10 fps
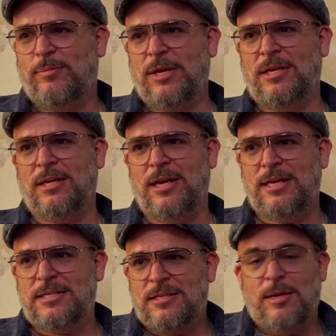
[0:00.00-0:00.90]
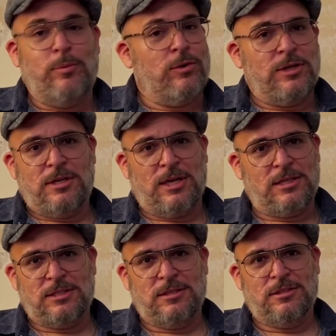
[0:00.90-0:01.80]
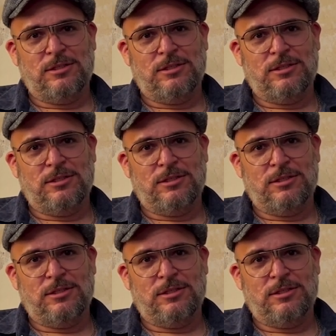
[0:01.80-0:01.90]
but it's an important task.